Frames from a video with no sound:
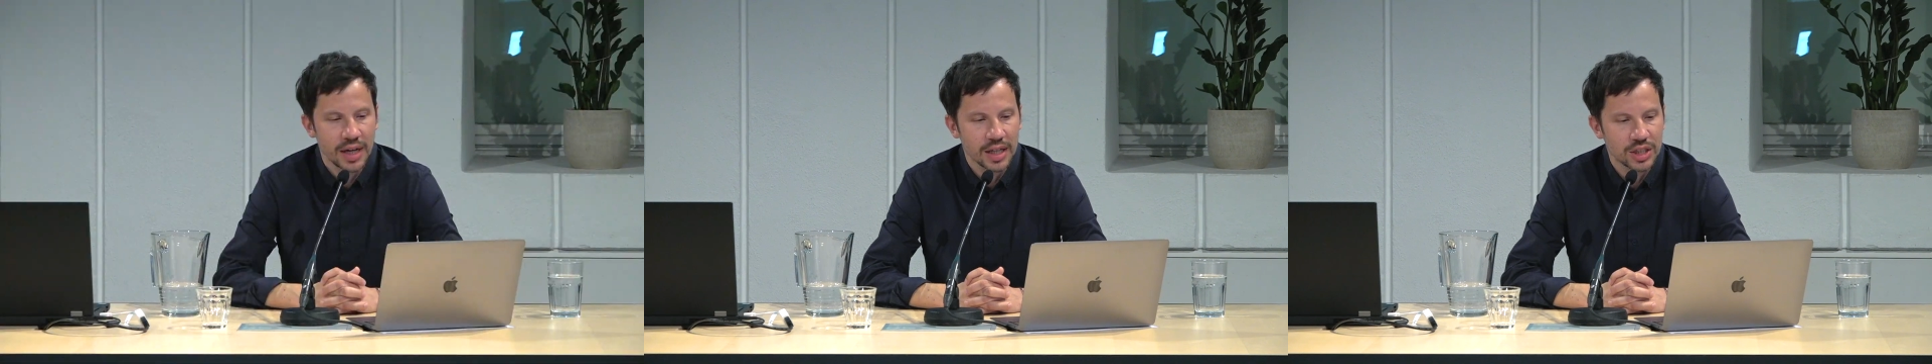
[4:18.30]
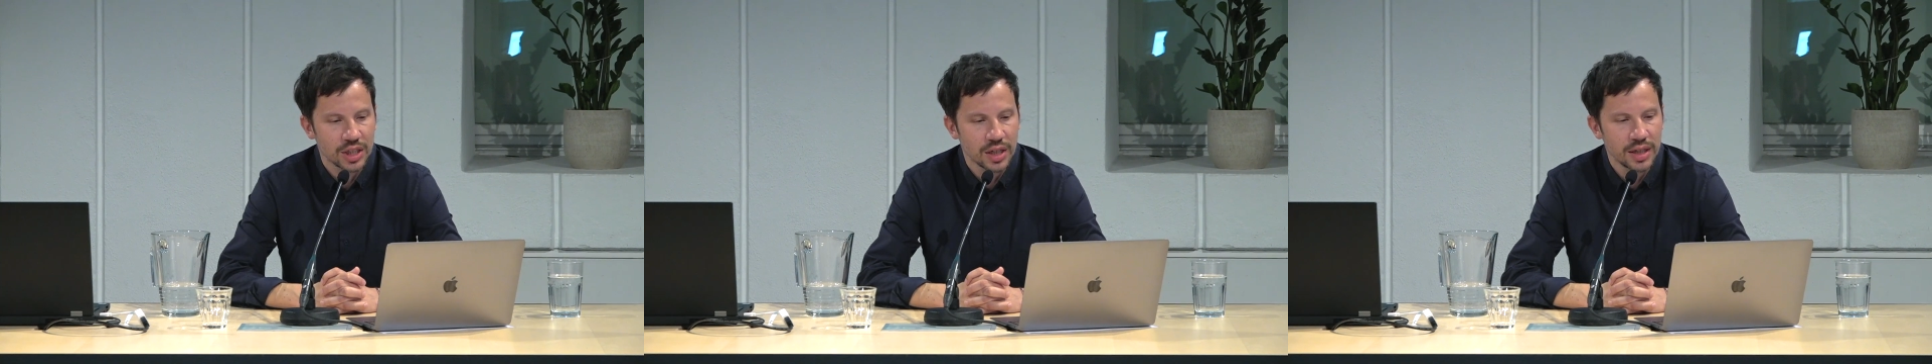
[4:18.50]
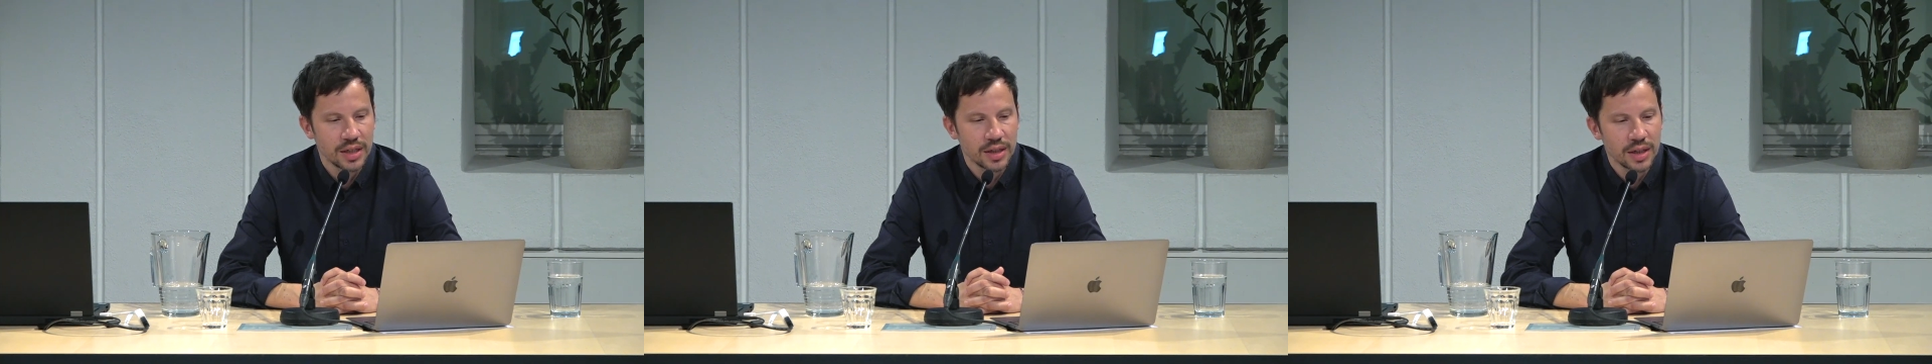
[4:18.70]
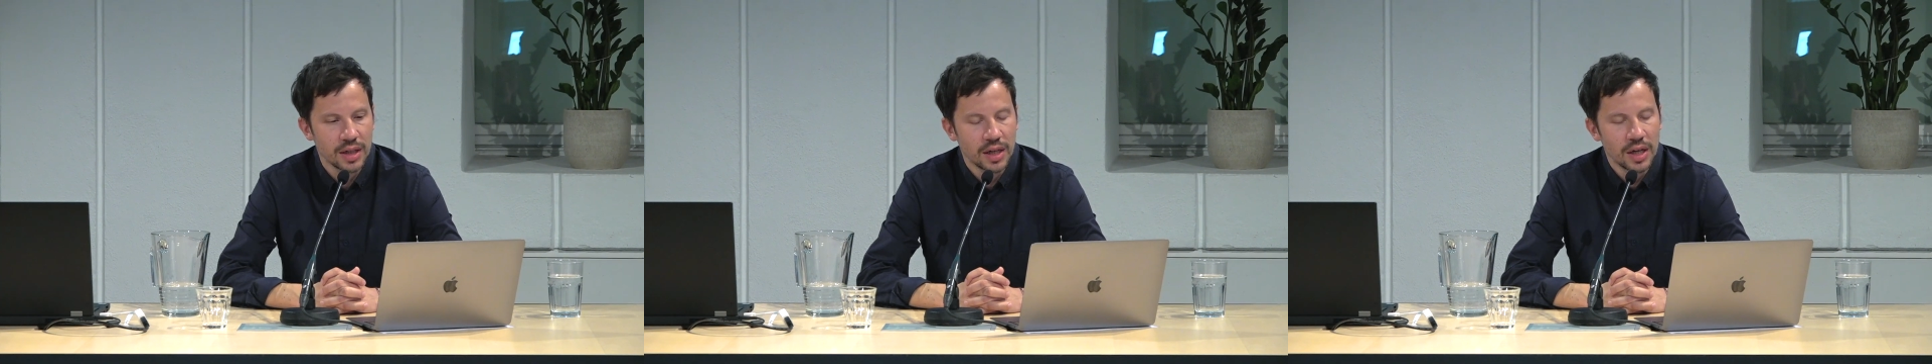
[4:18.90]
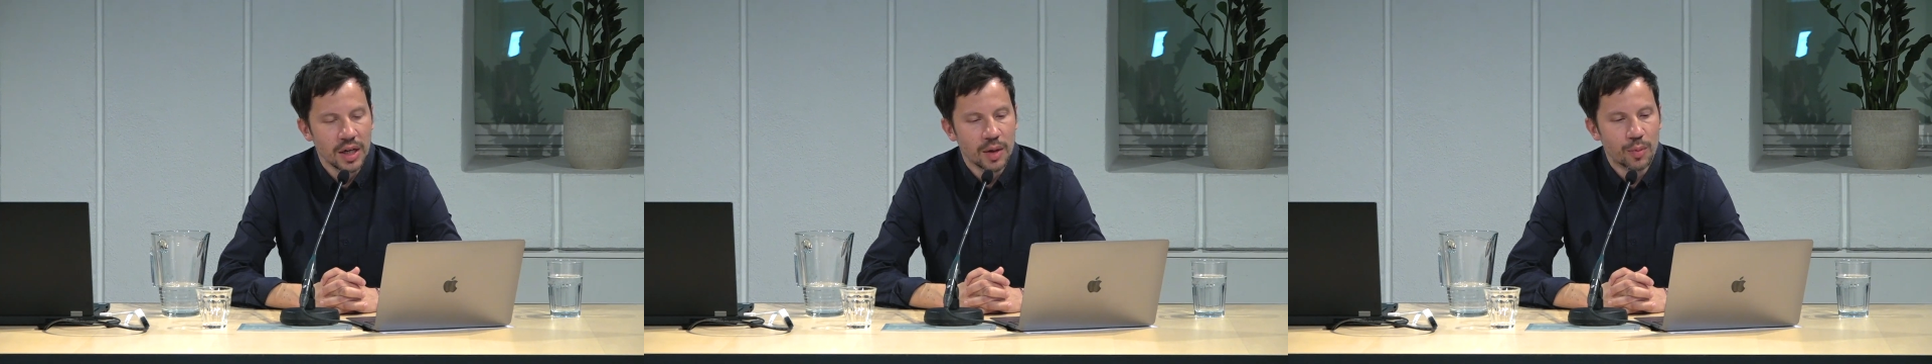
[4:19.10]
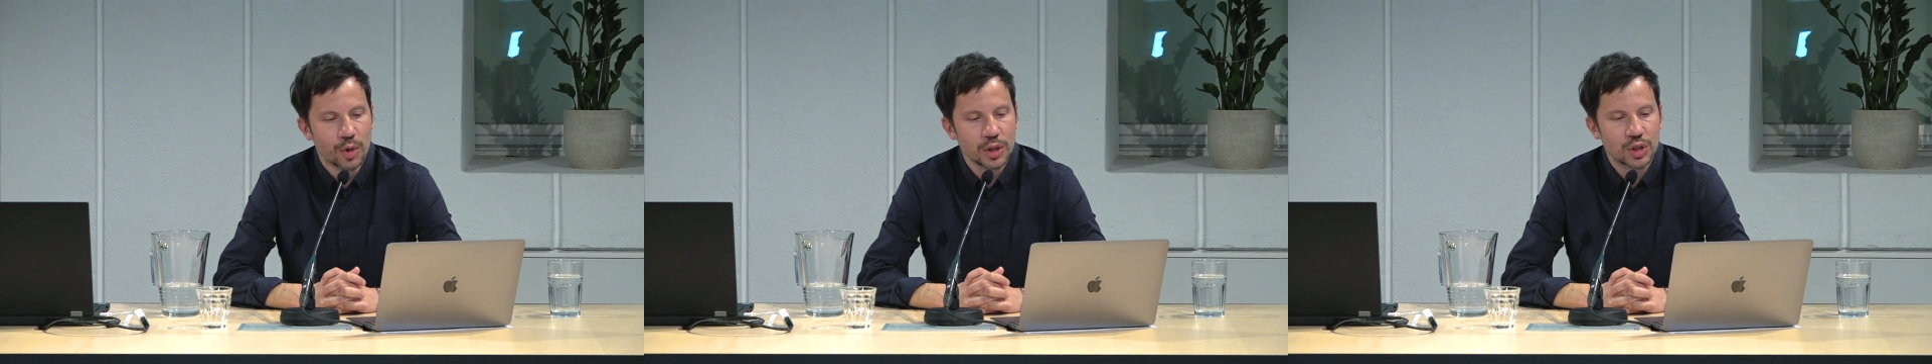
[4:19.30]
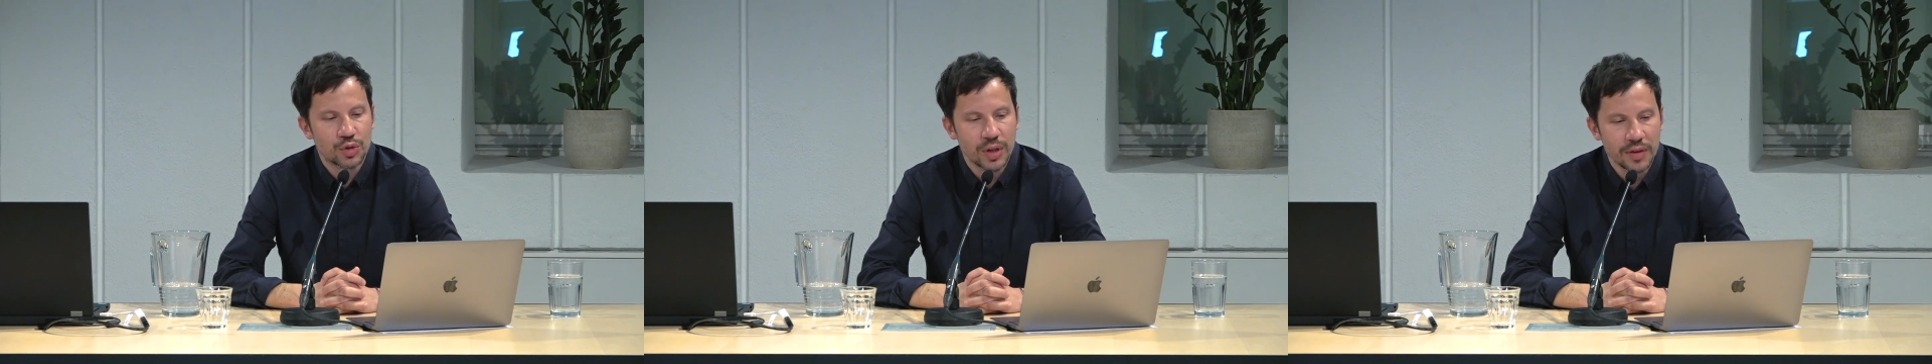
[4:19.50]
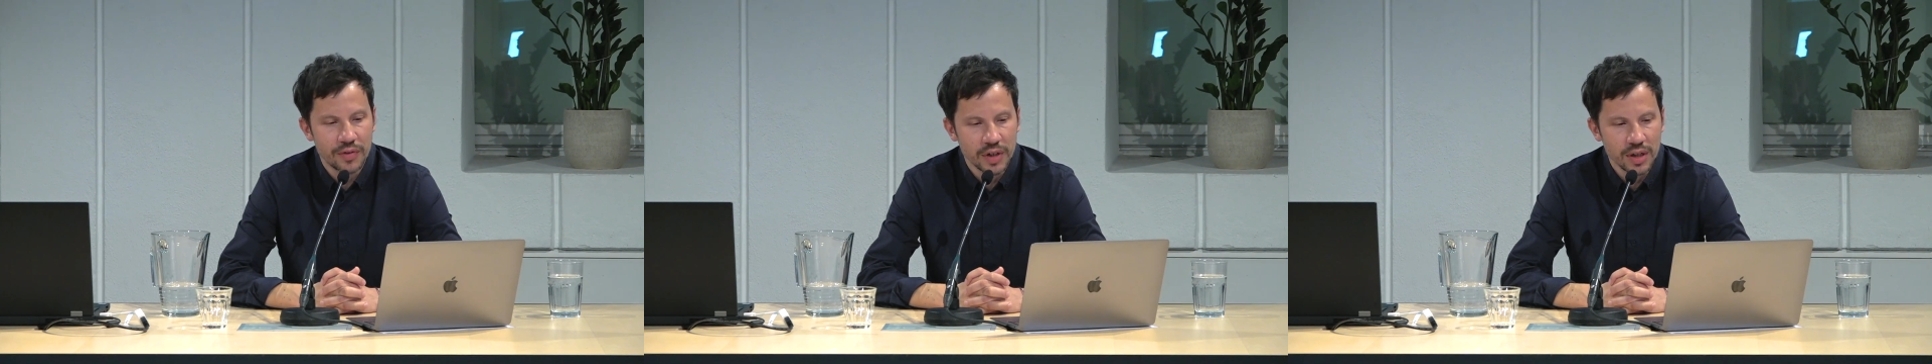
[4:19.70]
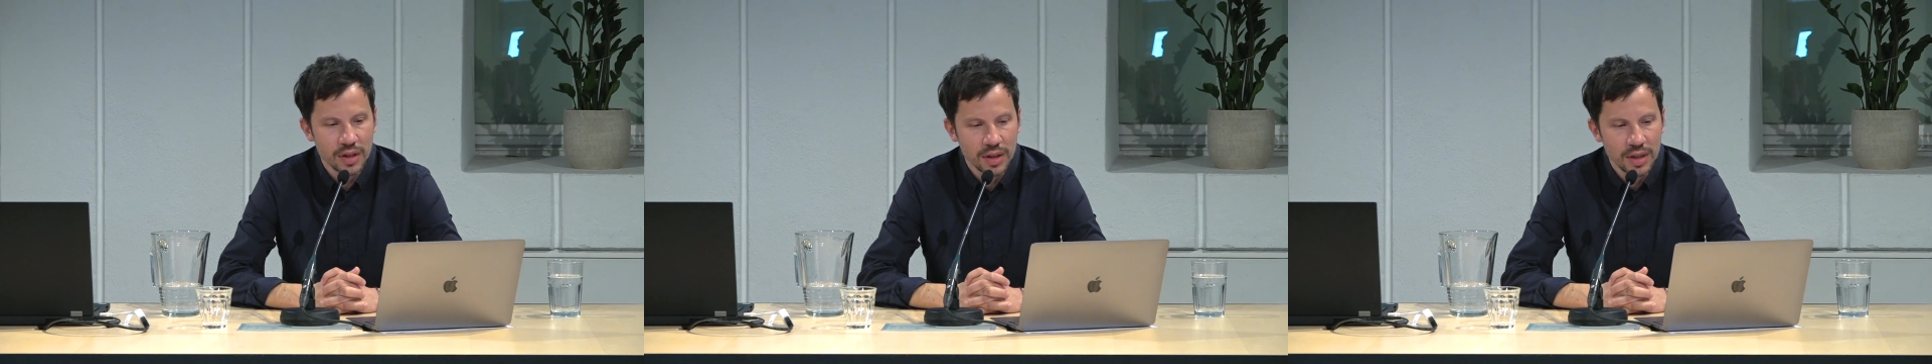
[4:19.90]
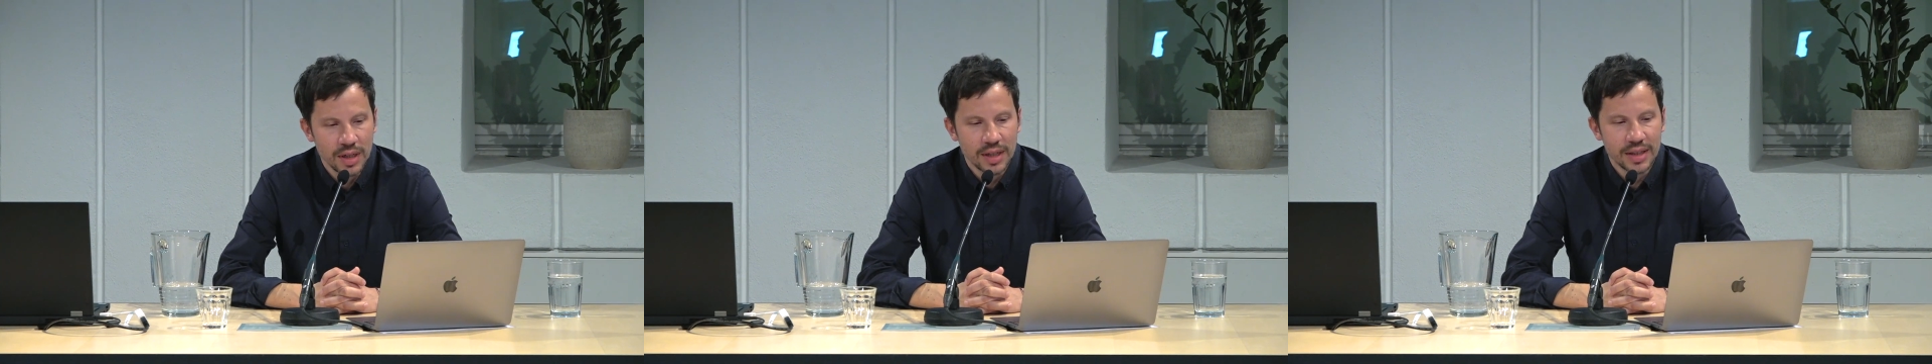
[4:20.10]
actually, more trivial